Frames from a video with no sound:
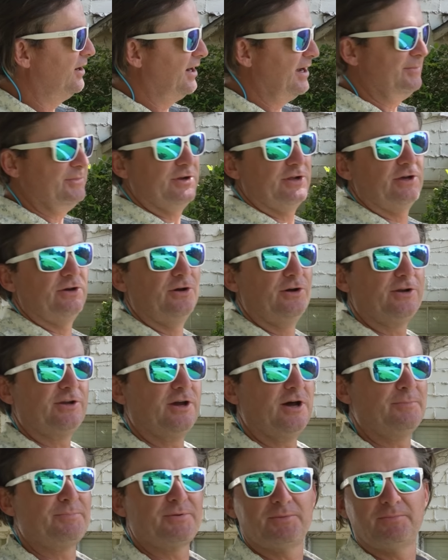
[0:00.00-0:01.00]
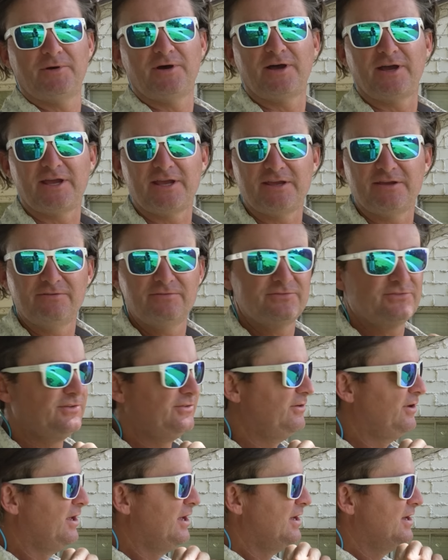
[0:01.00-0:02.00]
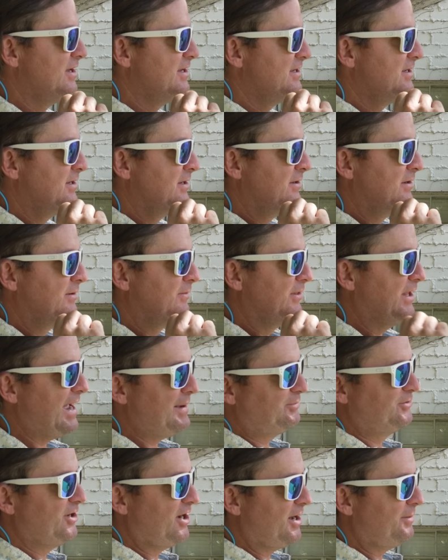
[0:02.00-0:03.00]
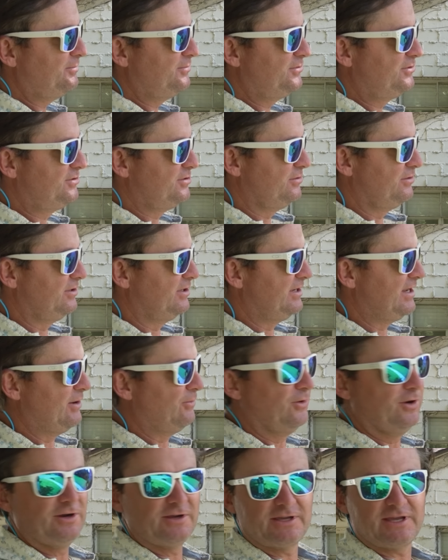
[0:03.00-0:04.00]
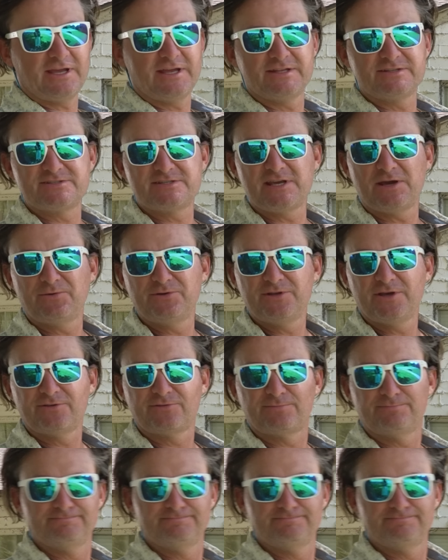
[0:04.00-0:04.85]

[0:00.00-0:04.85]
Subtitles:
I'm gonna hook up my laptop to the network and see how it does.